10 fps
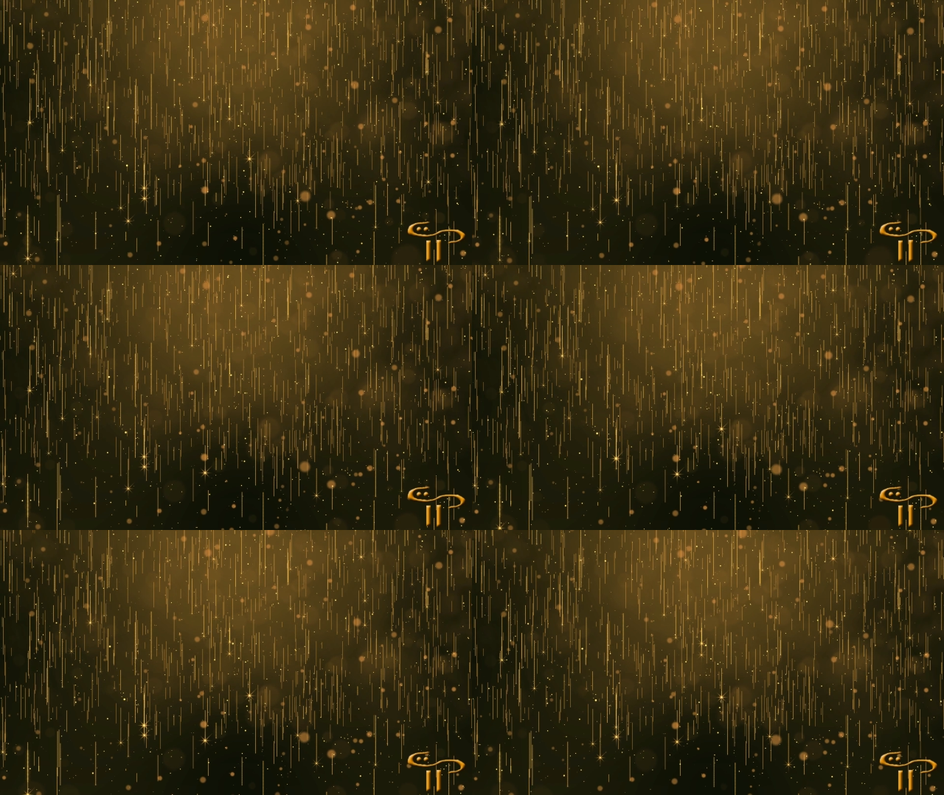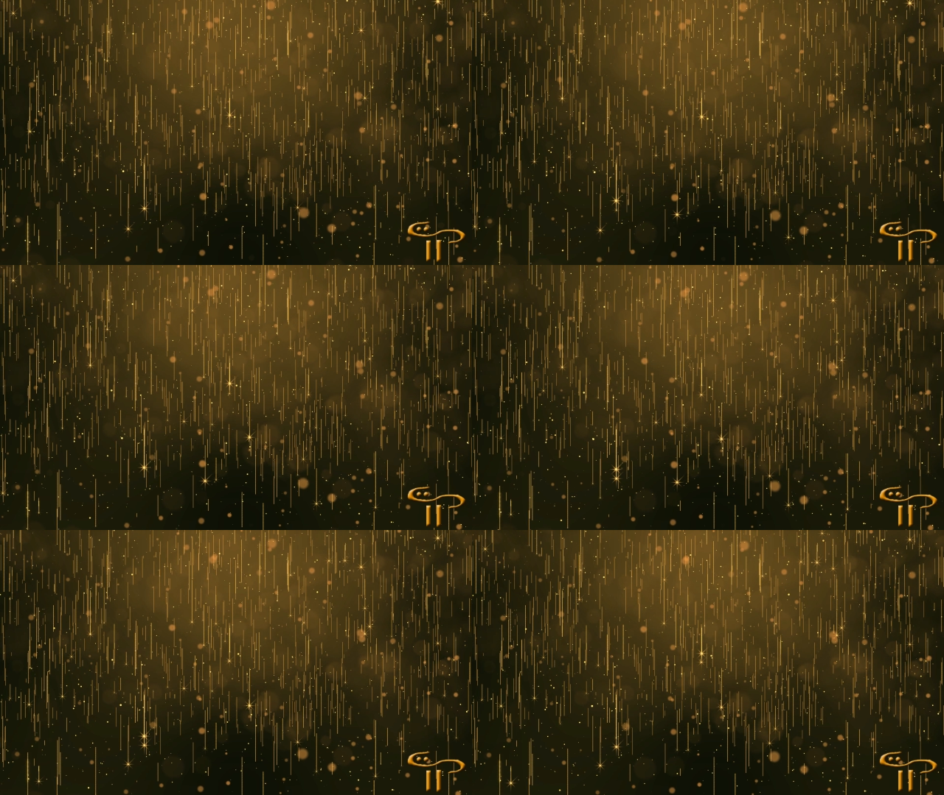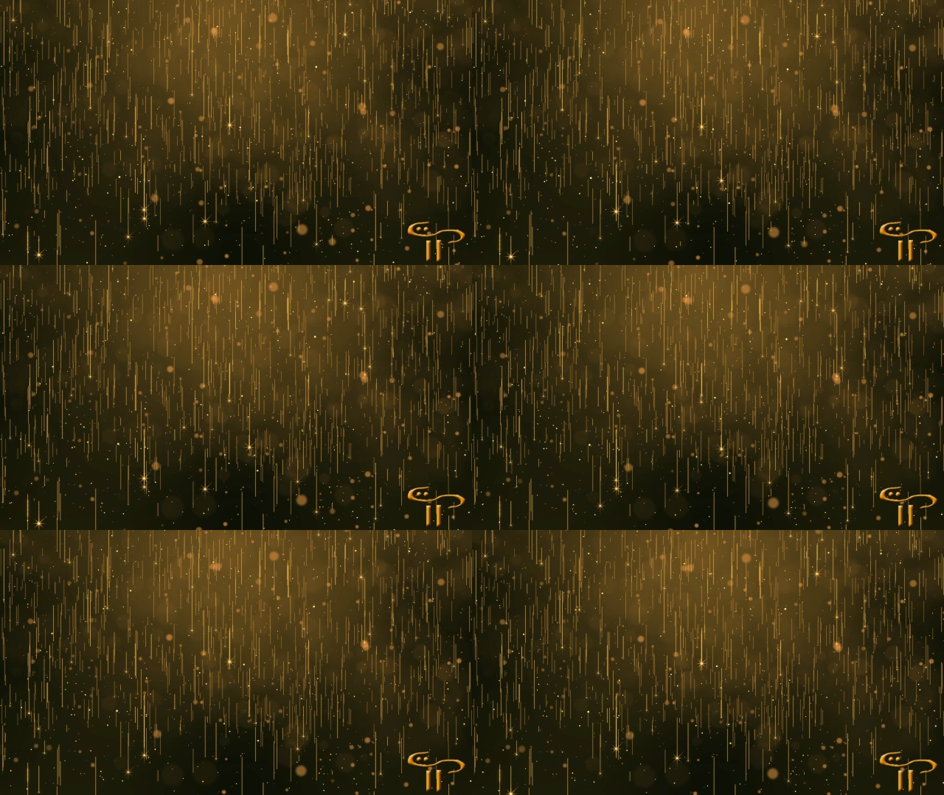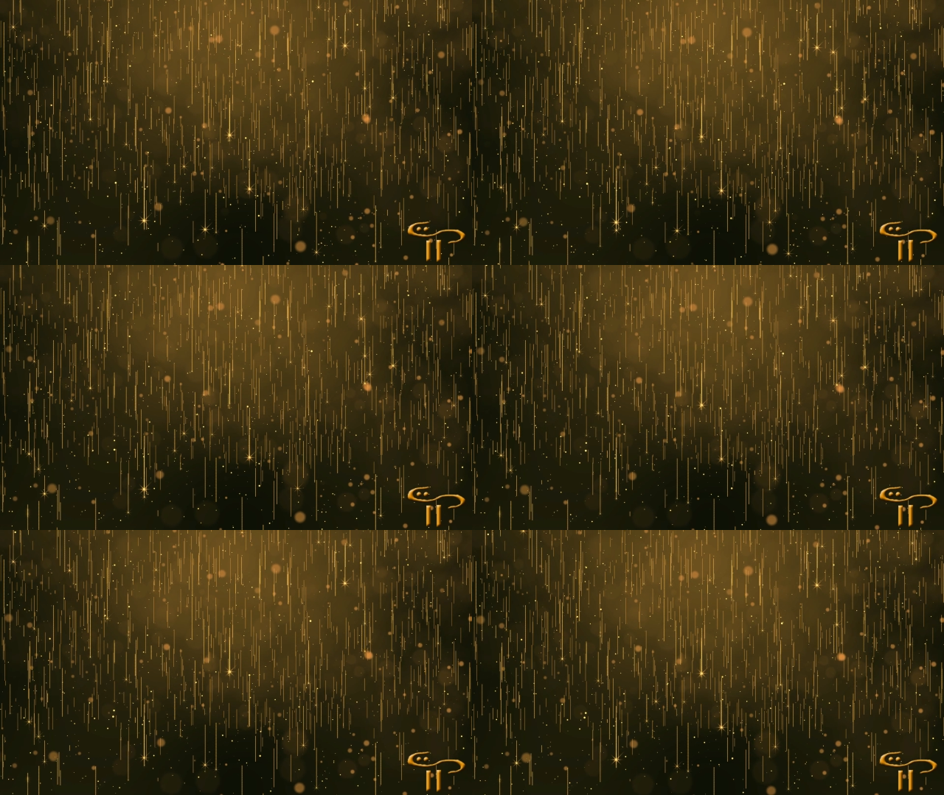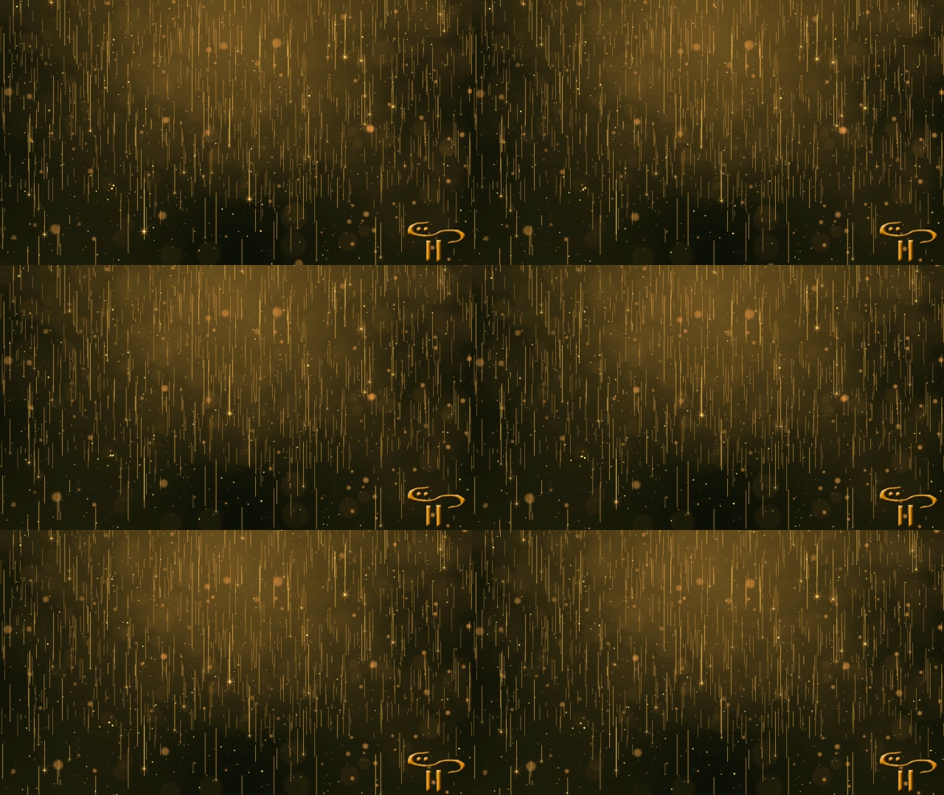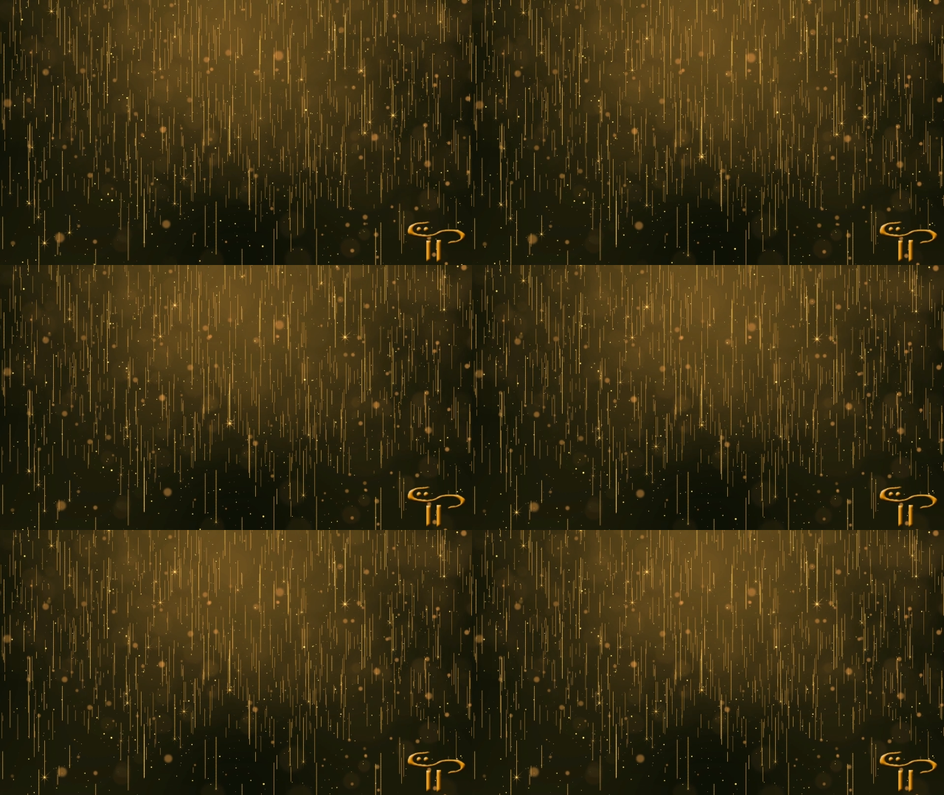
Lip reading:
[unreadable: no face in view]